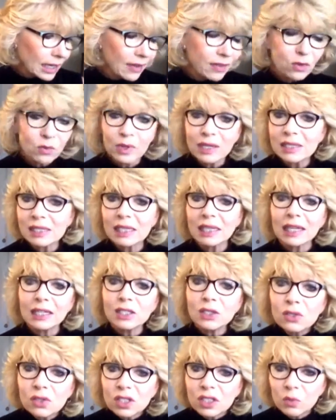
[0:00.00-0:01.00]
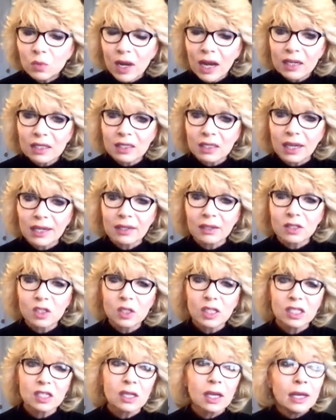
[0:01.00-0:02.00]
And the reason I used a wax liner is
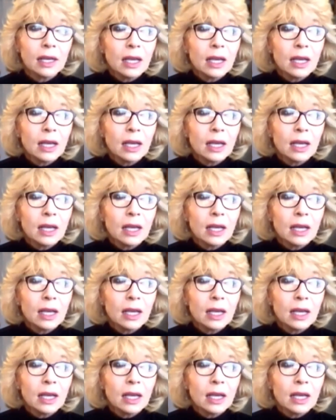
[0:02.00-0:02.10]
because